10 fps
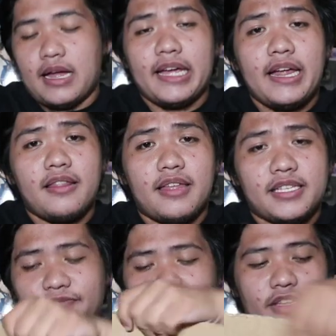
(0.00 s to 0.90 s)
Again,
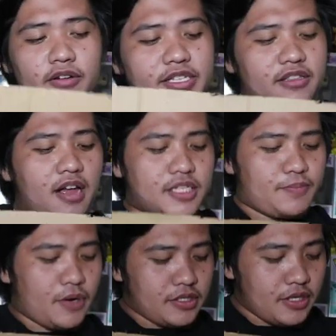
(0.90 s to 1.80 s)
this video is not
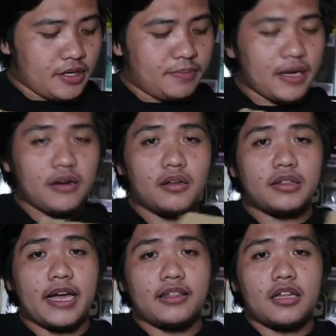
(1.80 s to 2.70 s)
sponsored, pero
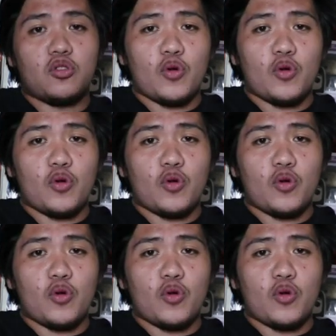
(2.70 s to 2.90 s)
Titan